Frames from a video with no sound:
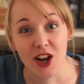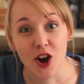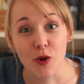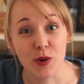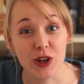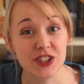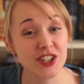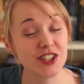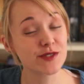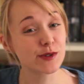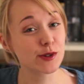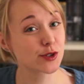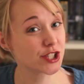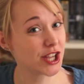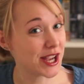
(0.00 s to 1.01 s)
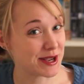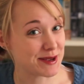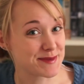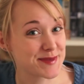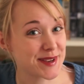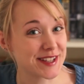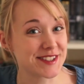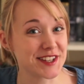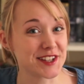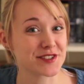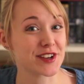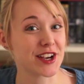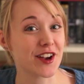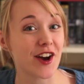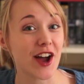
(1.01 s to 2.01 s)
Which is a real shame,
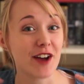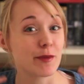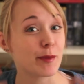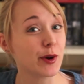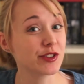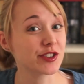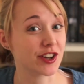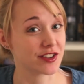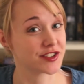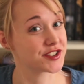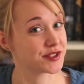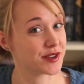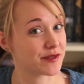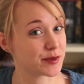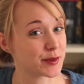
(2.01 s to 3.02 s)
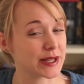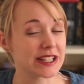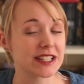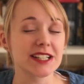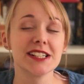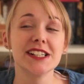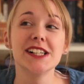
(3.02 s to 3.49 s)
considering I have a podcast to do every week.